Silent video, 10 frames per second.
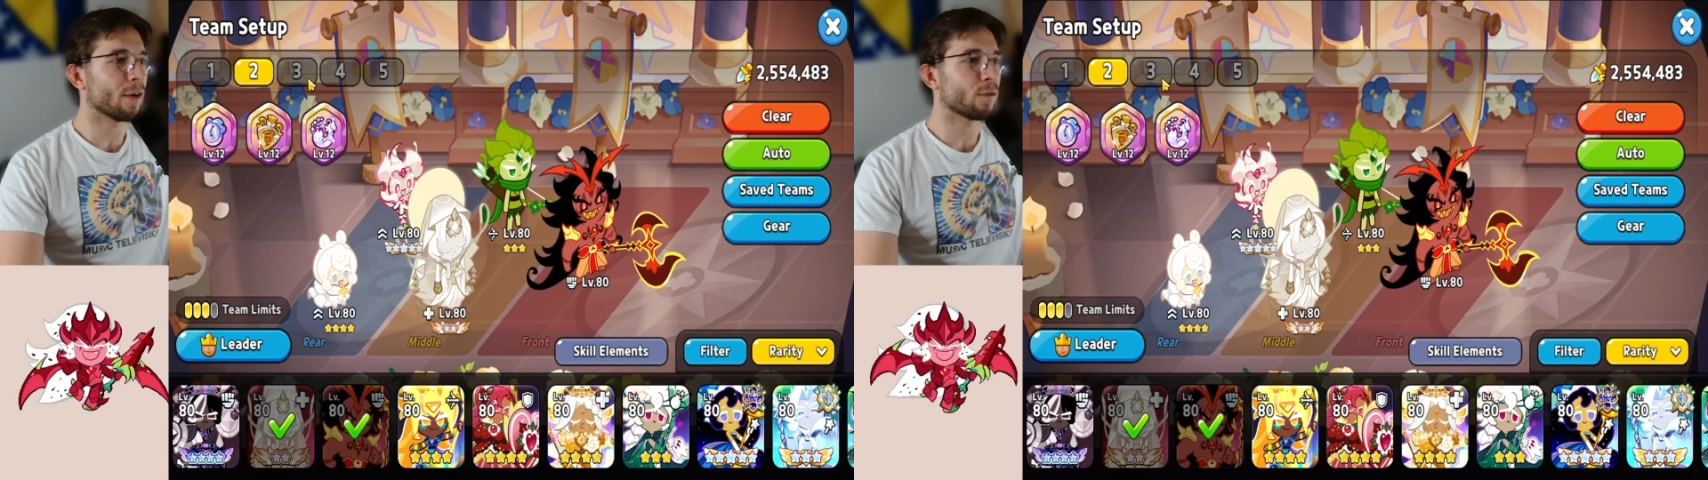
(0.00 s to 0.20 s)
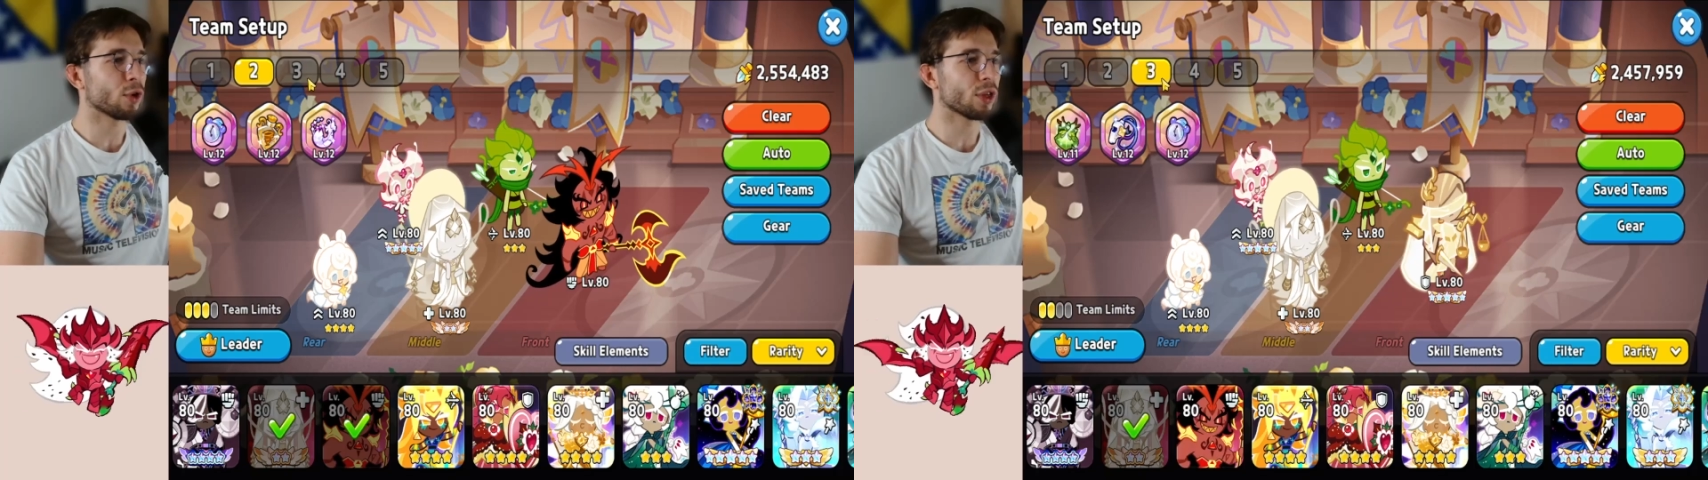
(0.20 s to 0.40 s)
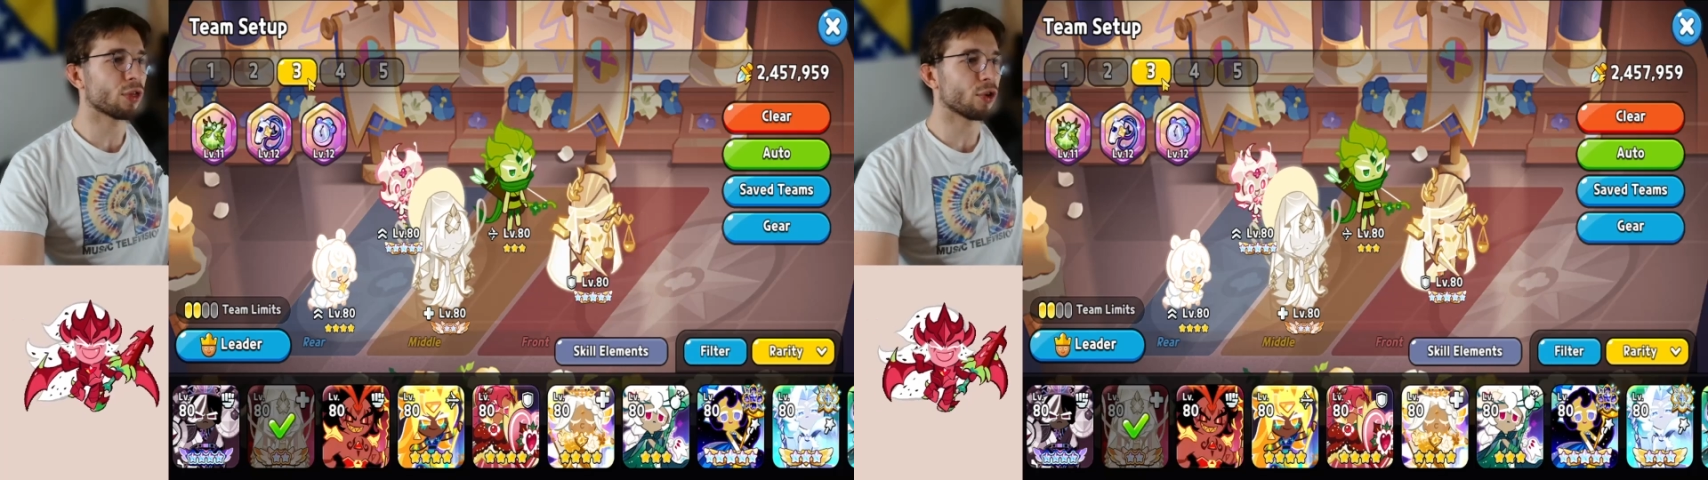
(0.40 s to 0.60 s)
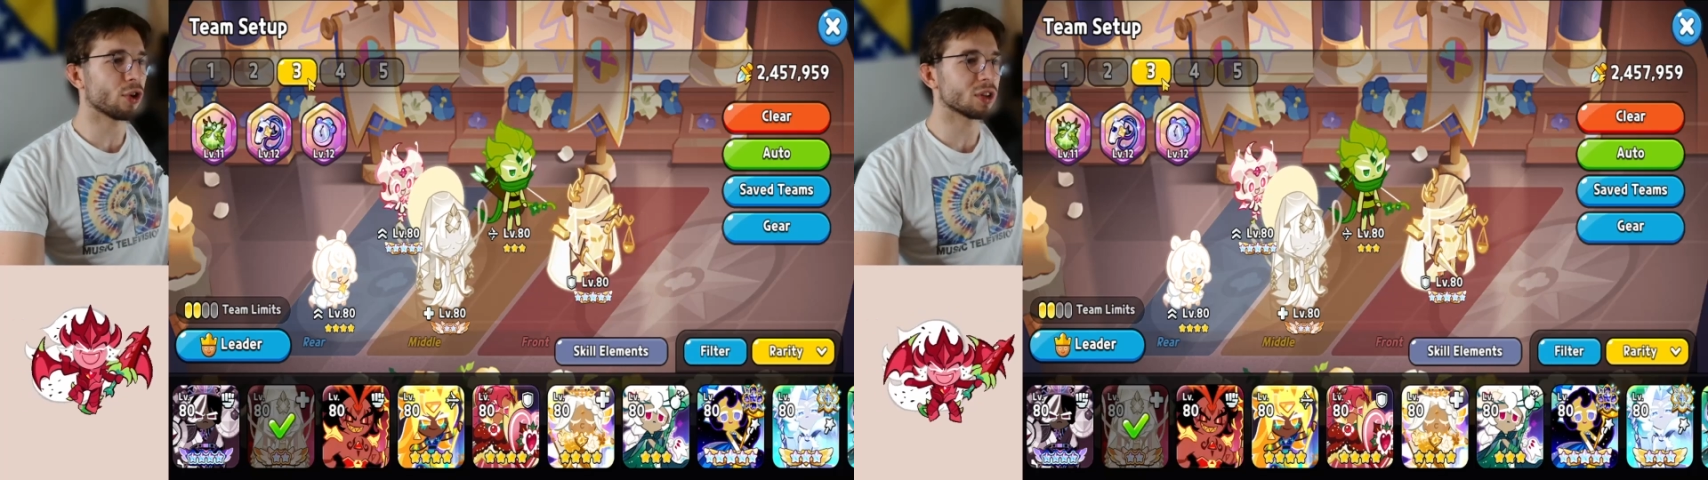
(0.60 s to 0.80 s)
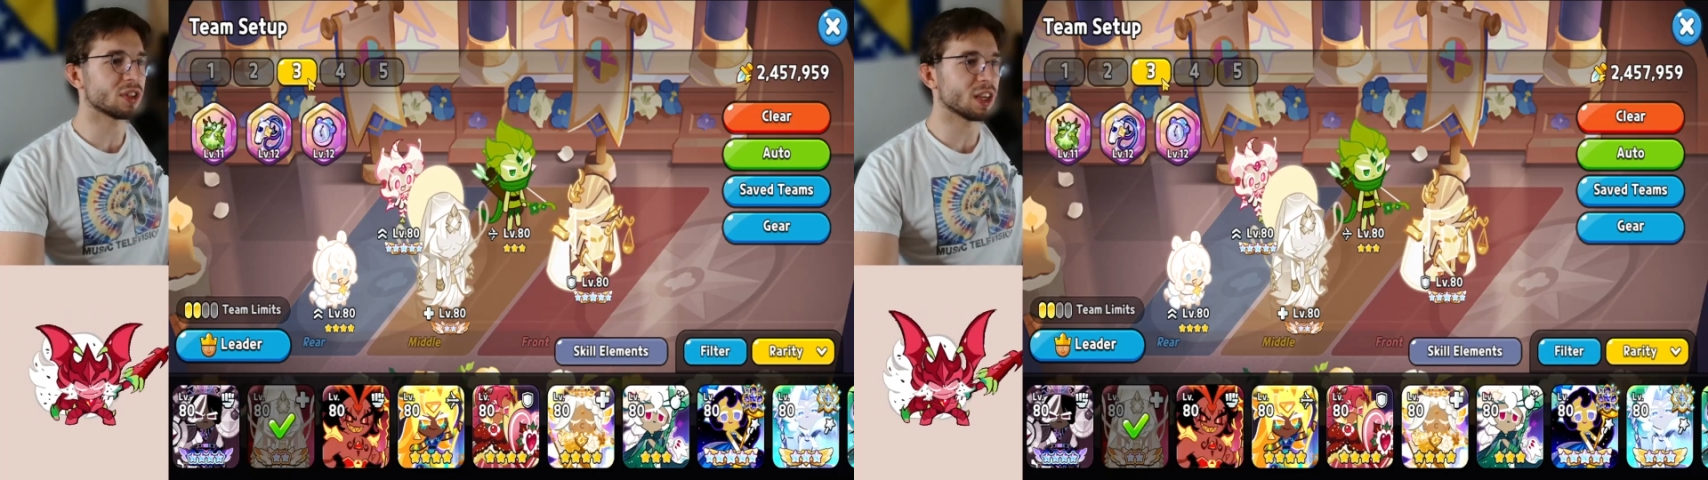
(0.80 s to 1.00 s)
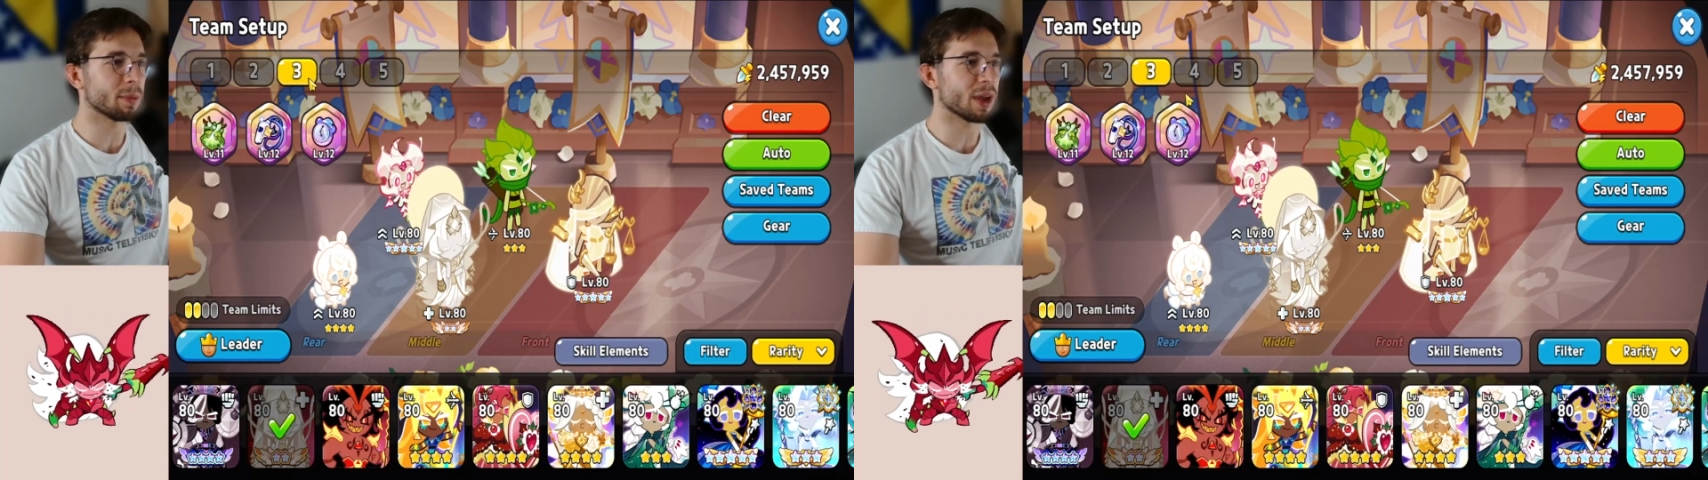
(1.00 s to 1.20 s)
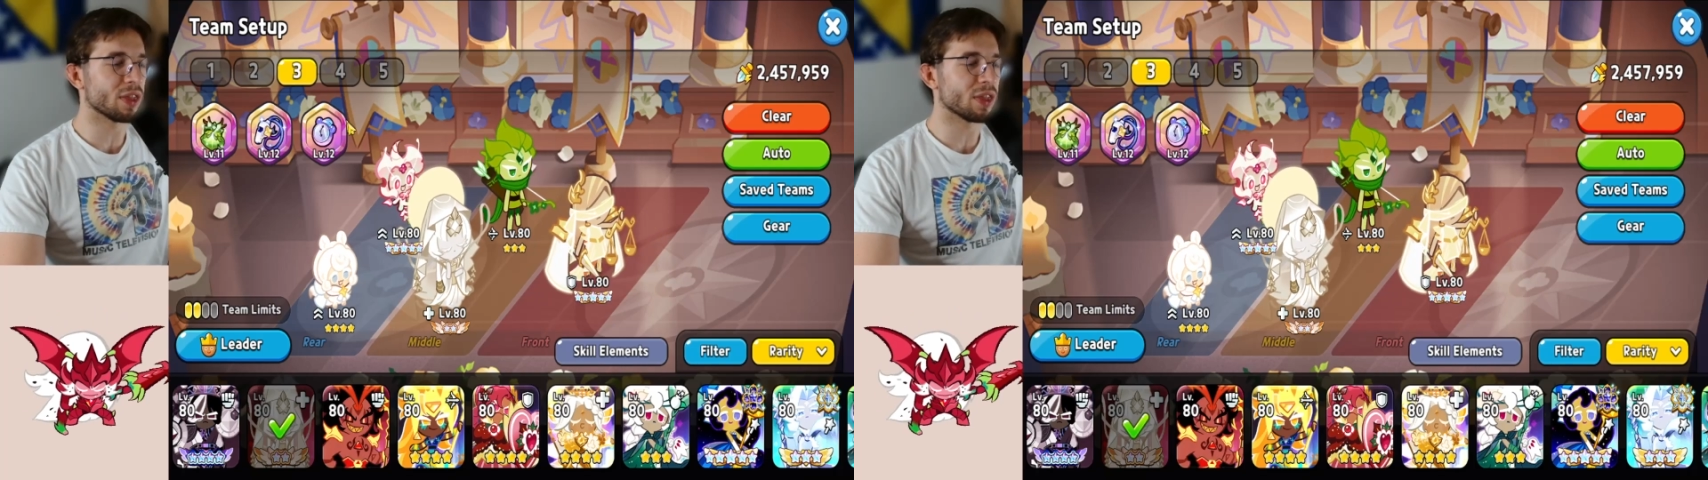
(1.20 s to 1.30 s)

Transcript: for the third team,